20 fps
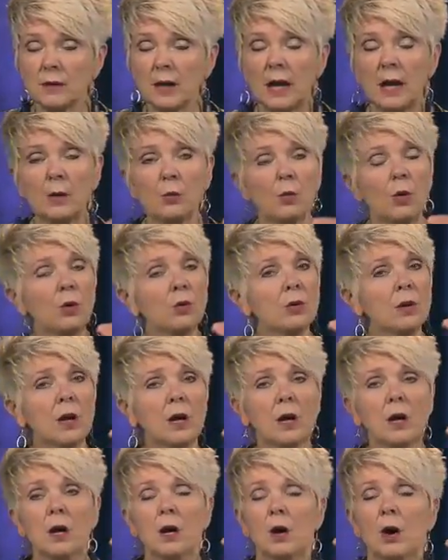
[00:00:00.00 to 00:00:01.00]
it won't
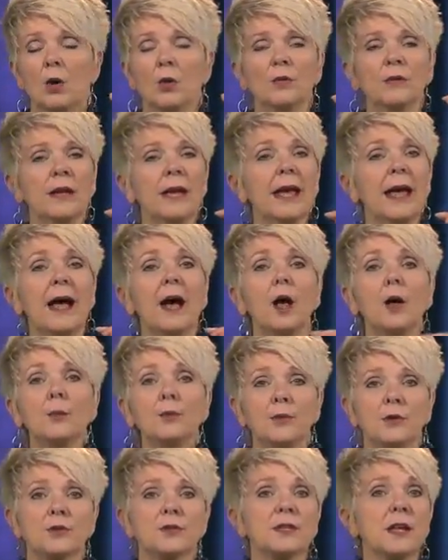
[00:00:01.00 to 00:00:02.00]
only
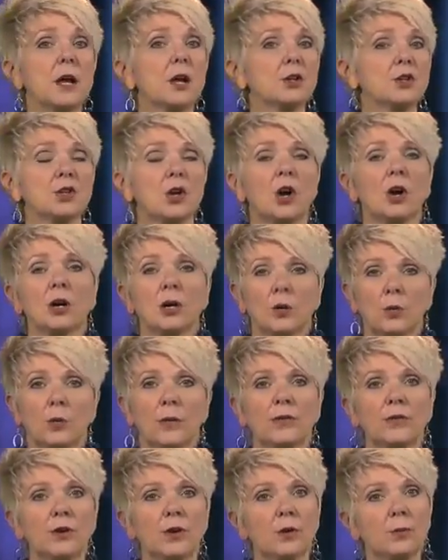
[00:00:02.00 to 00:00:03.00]
help you stay on target
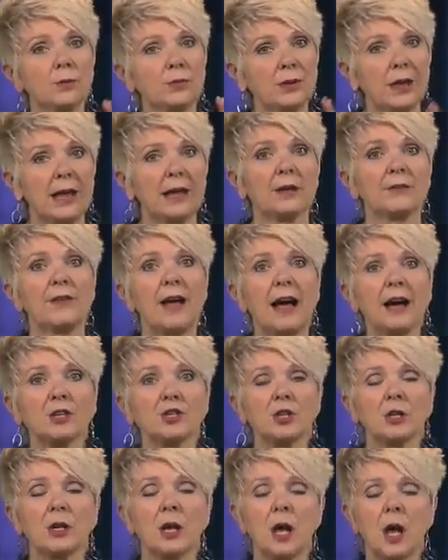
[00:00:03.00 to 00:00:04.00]
with your plan of
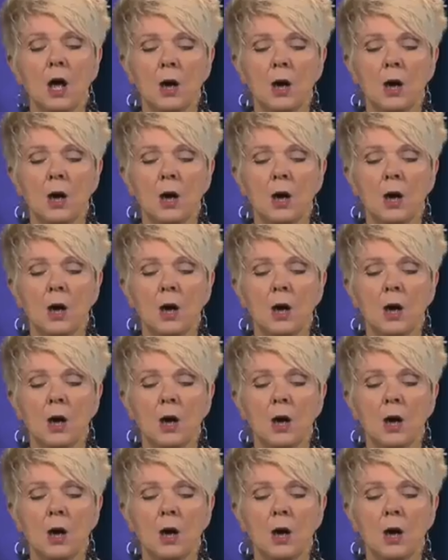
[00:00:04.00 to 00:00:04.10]
action,